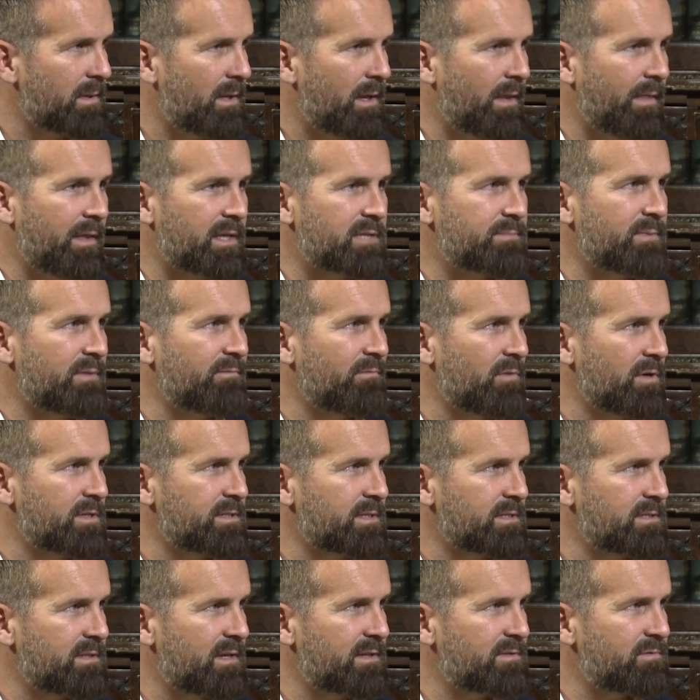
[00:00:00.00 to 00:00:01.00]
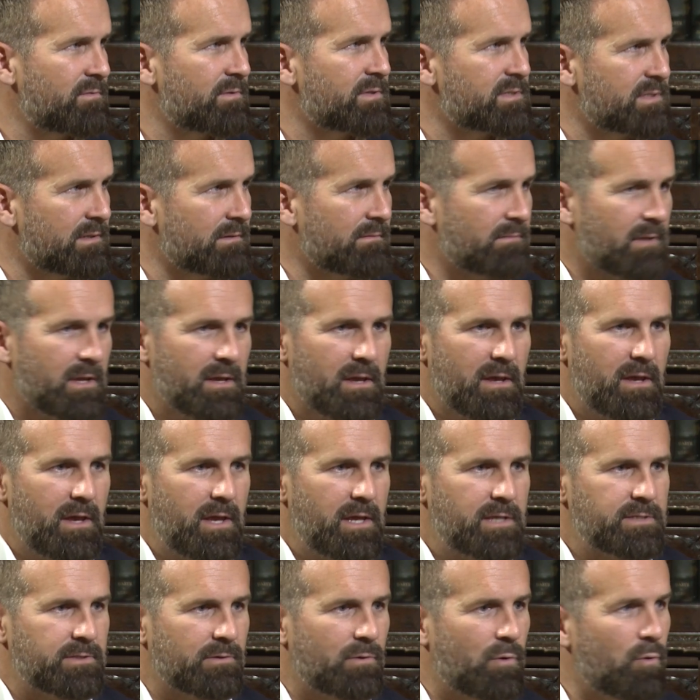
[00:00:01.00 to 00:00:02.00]
and that's been very successful, and
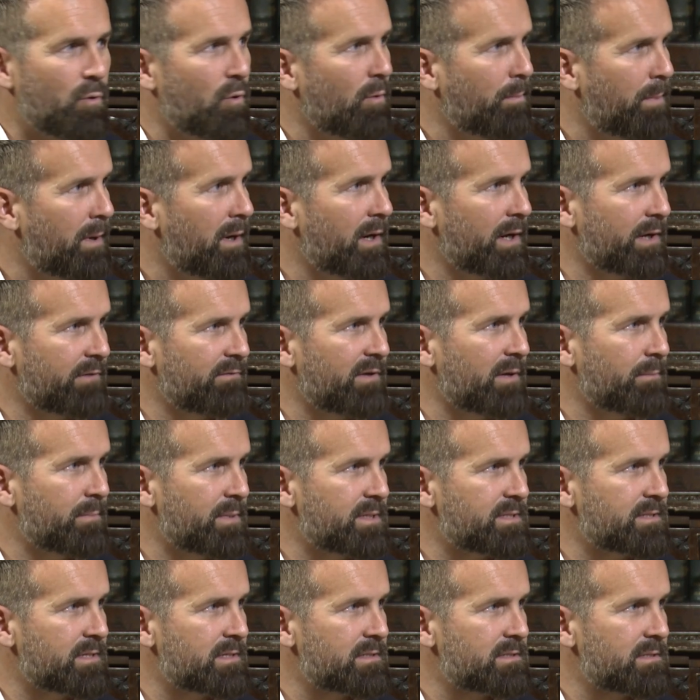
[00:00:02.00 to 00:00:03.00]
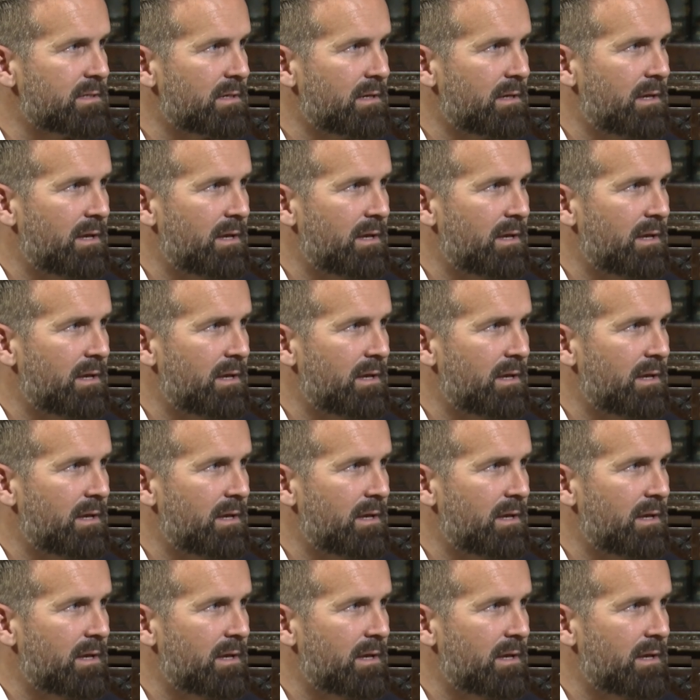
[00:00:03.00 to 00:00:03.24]
it's a core part of our business,